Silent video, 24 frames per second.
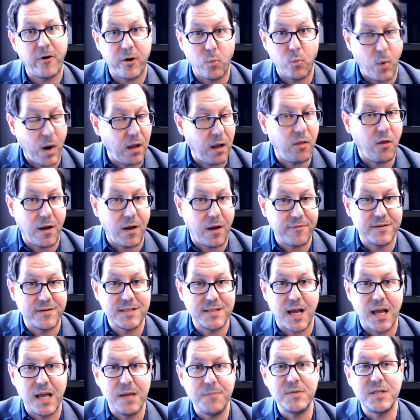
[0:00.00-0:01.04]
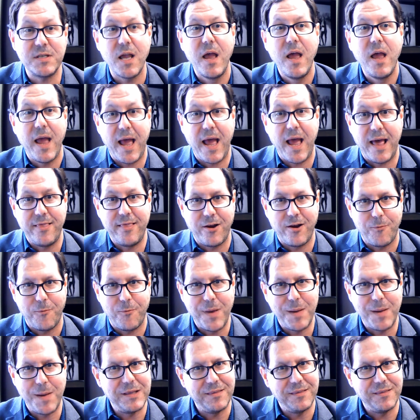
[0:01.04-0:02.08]
well oftentimes, and they're
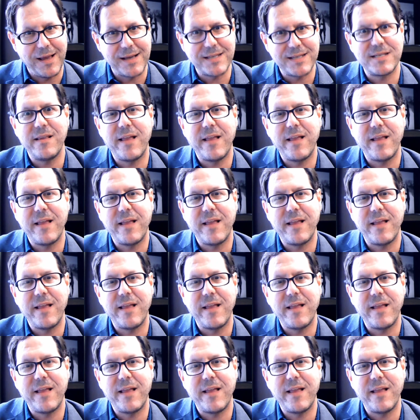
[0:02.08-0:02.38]
maybe less